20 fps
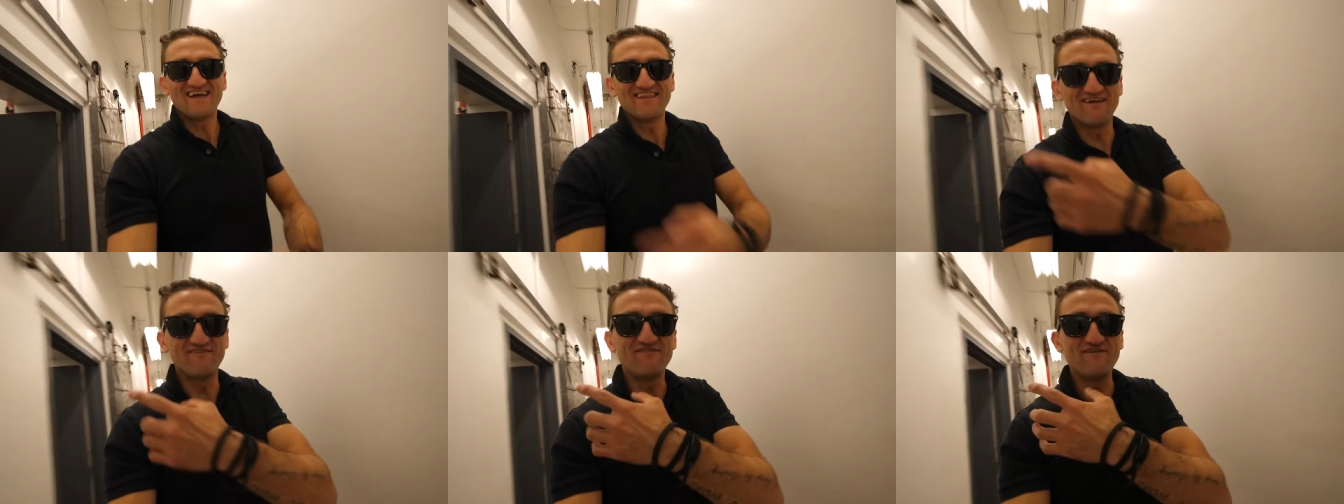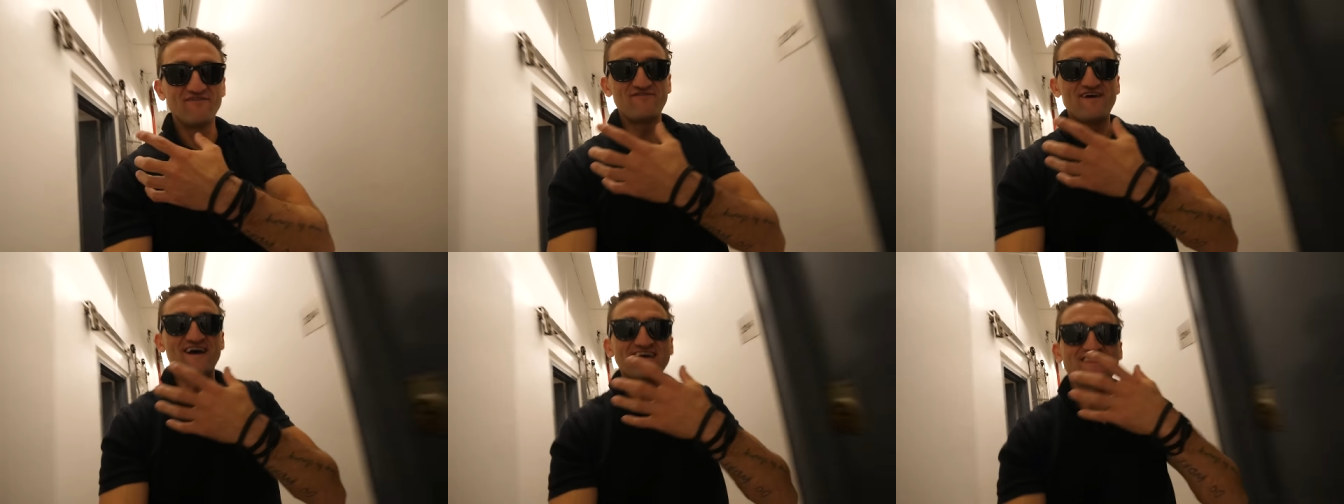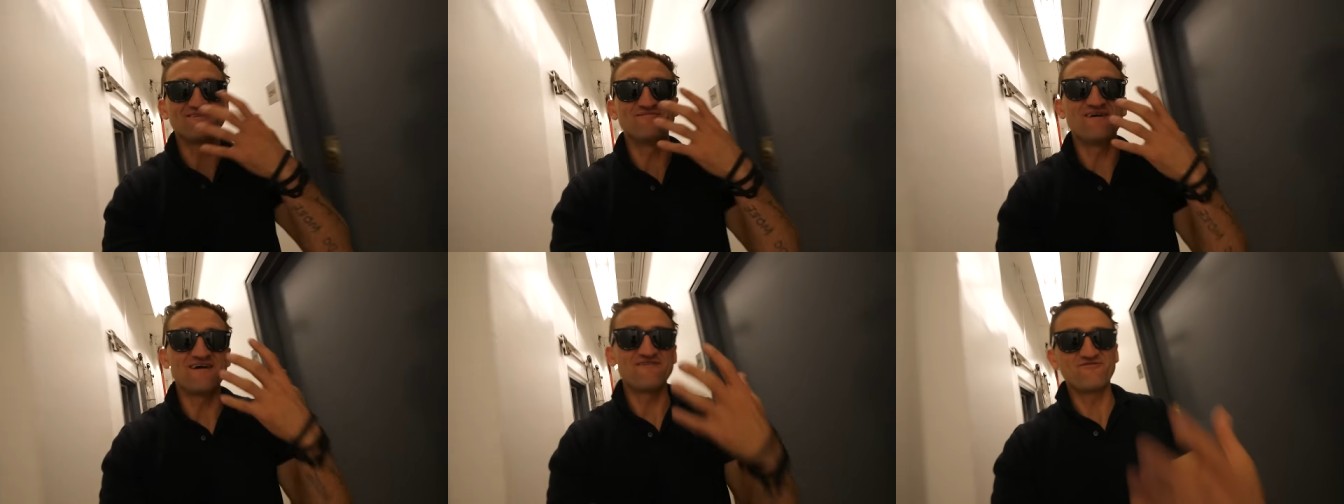I love the
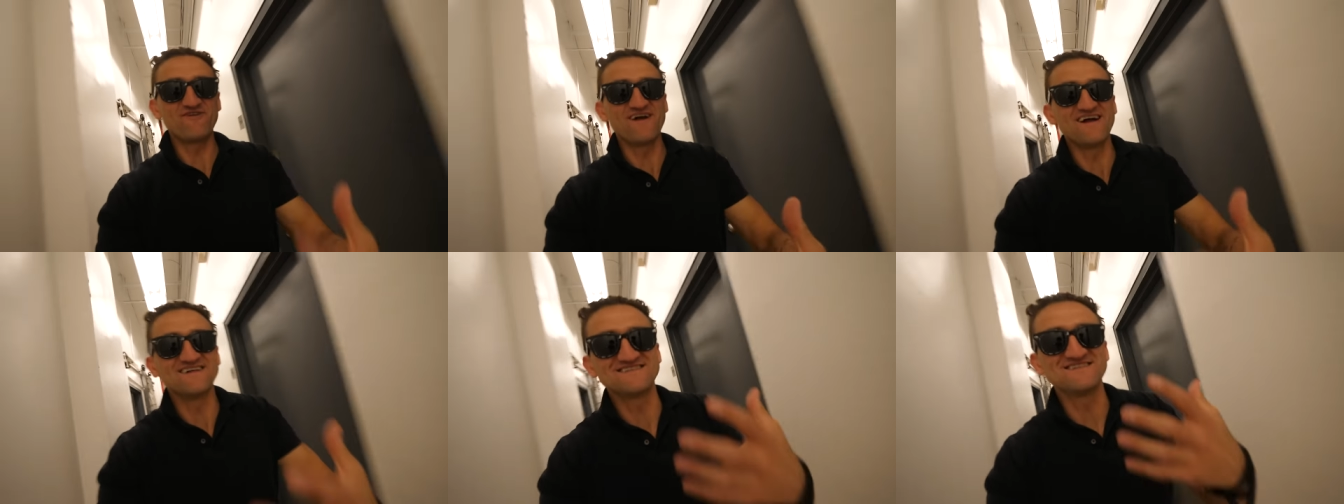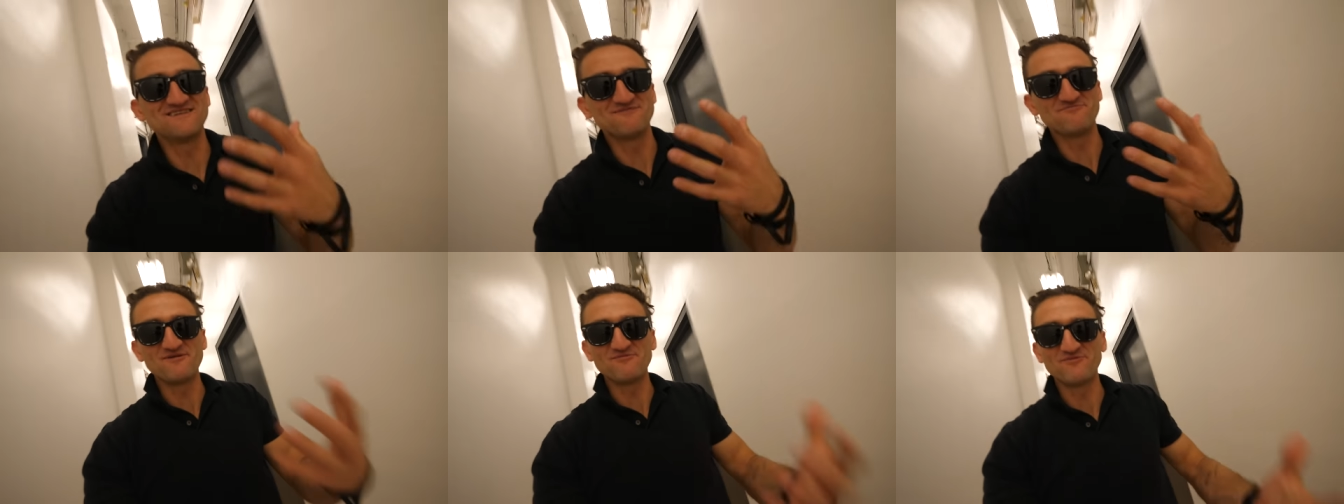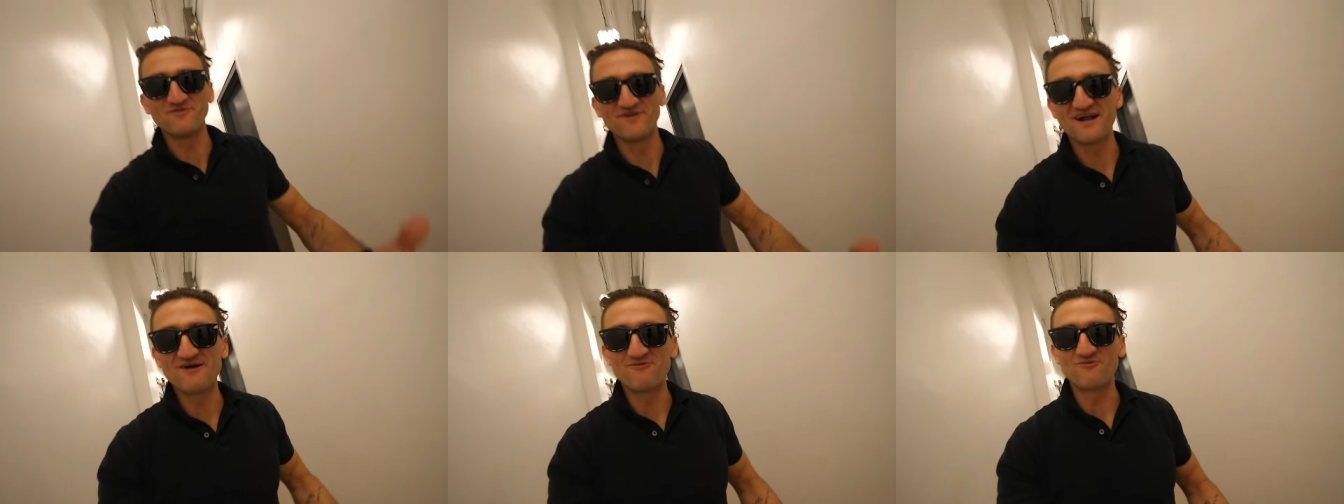fact that my friends and the
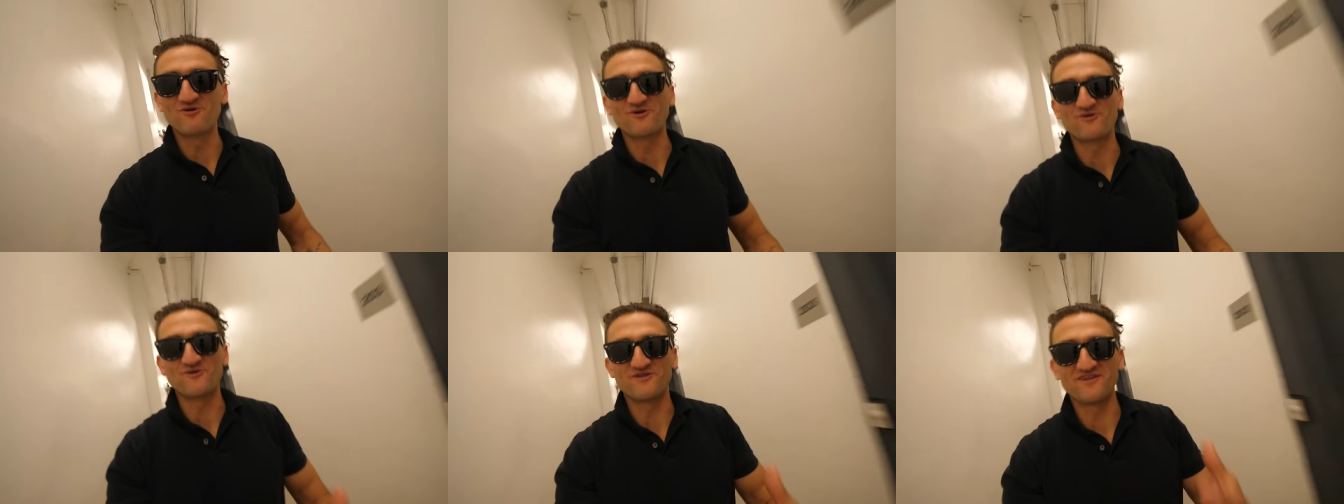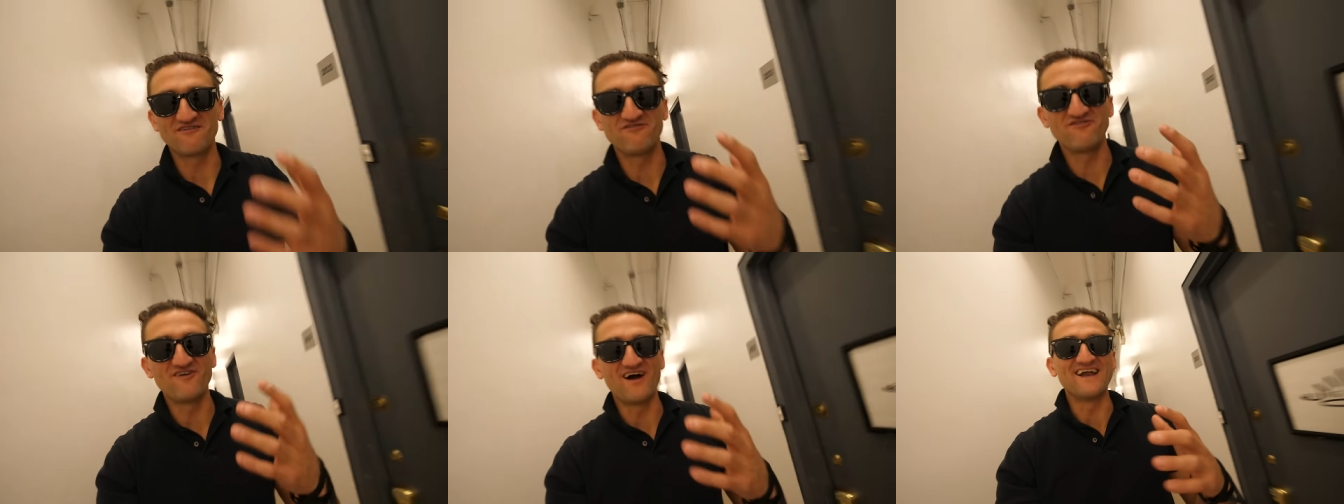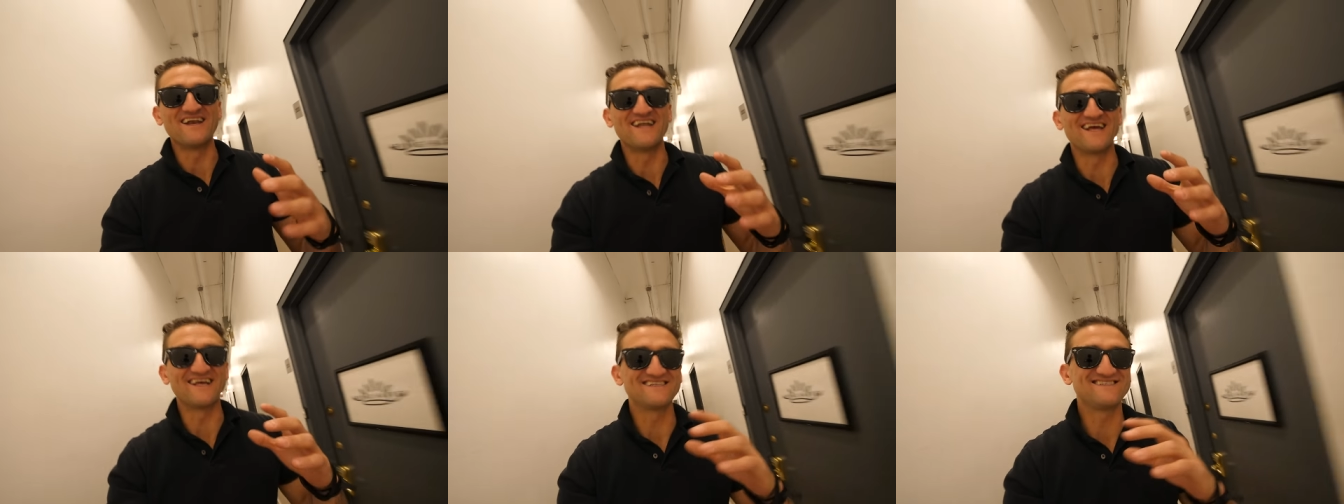people that I work with are
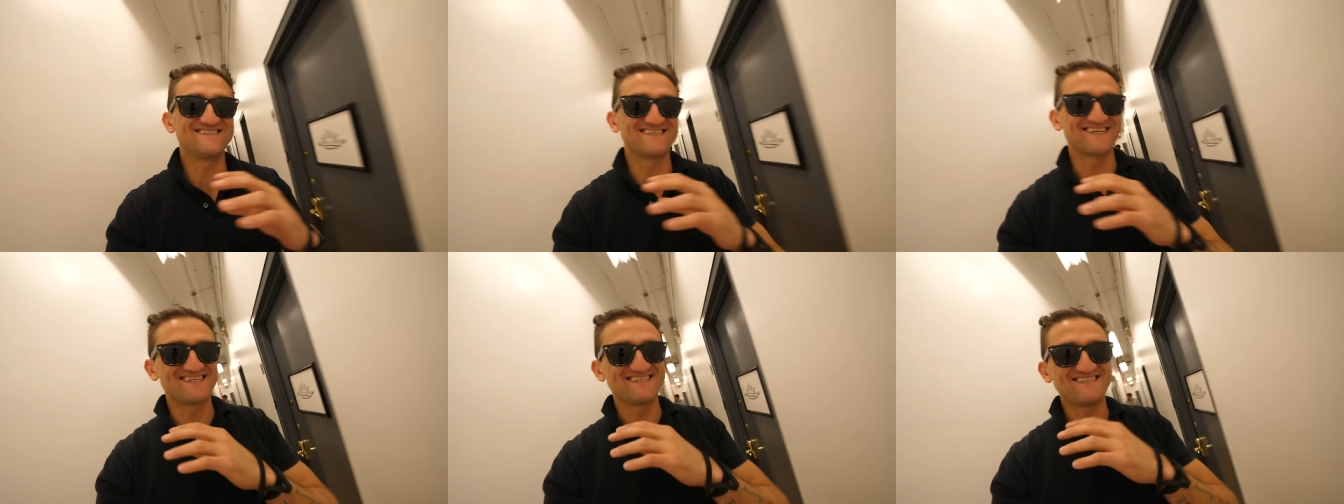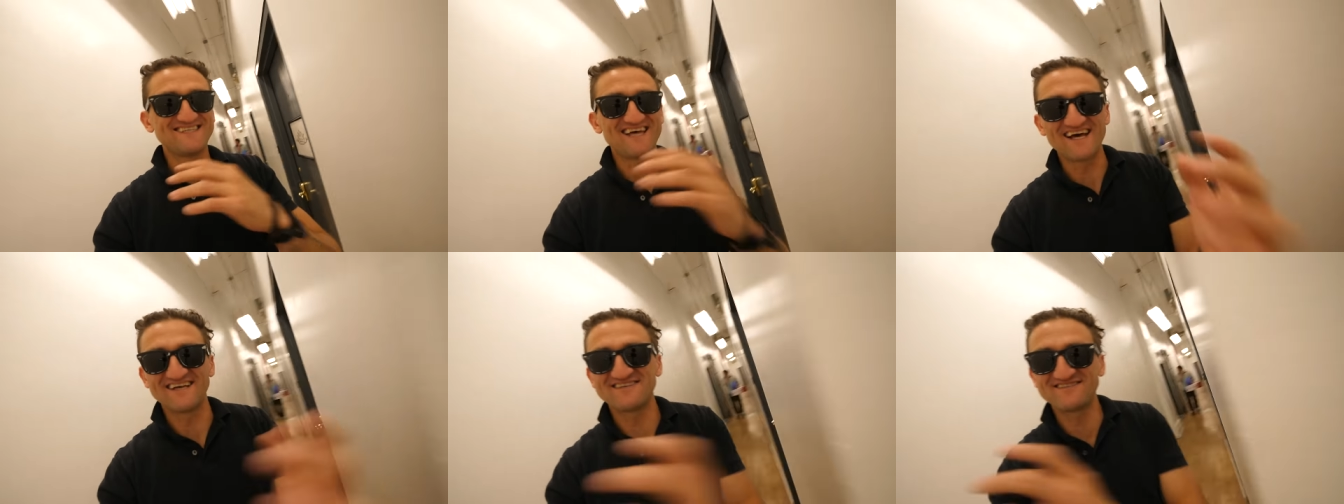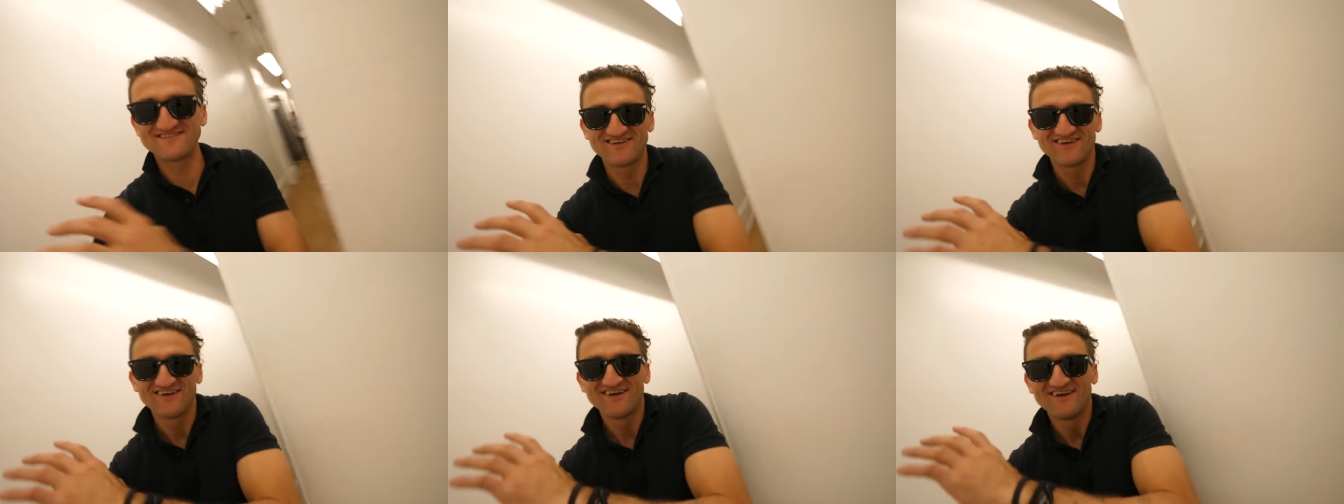finding
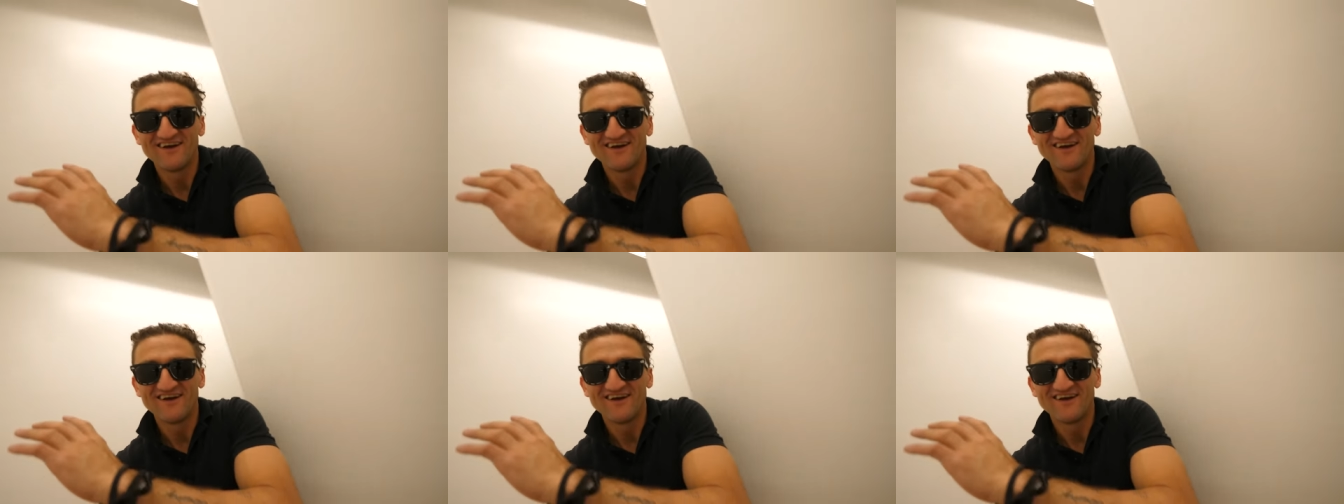success